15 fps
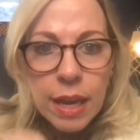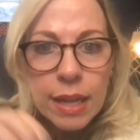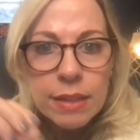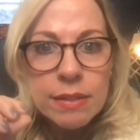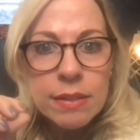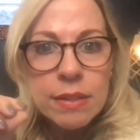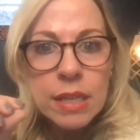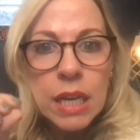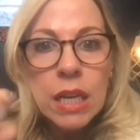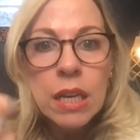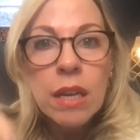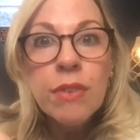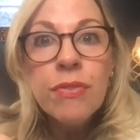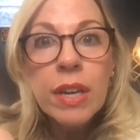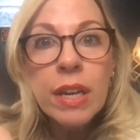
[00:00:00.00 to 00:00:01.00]
and
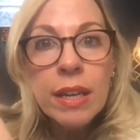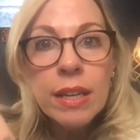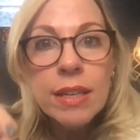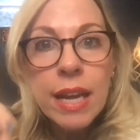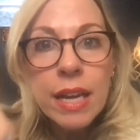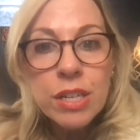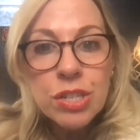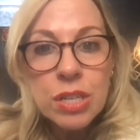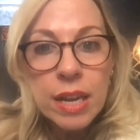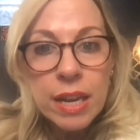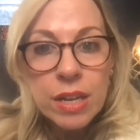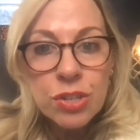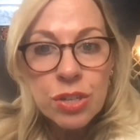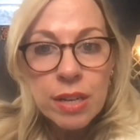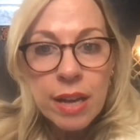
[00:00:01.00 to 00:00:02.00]
significant
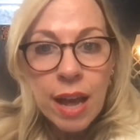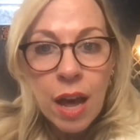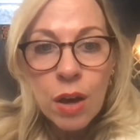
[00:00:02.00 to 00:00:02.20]
education